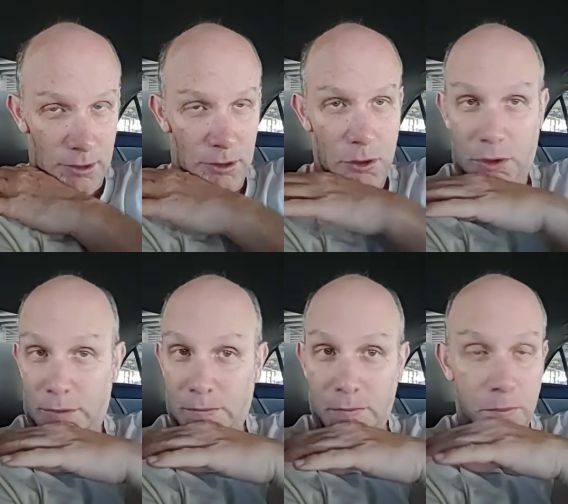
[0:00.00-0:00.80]
you
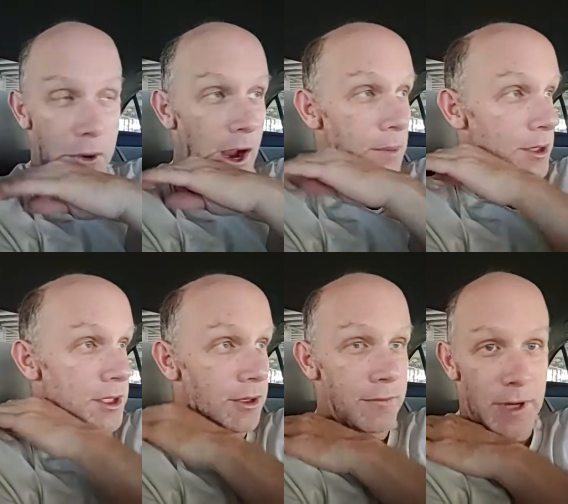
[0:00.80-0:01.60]
can probably
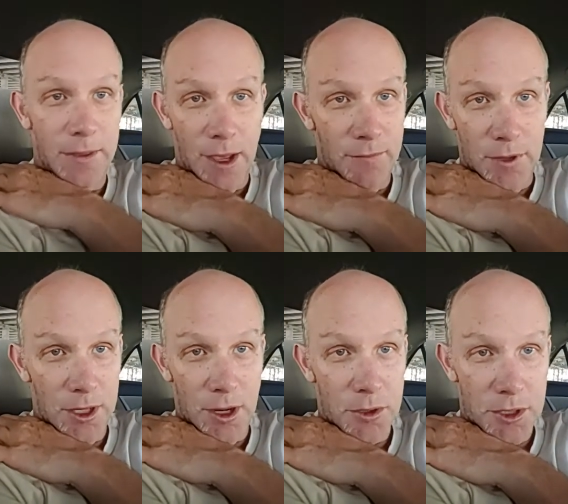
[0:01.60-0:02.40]
still find that
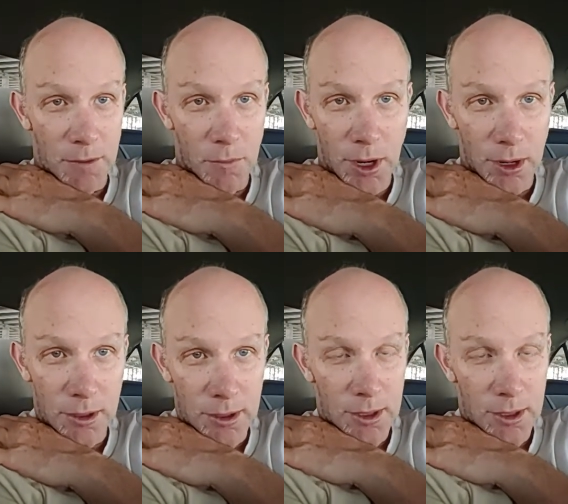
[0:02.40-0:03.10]
video somewhere.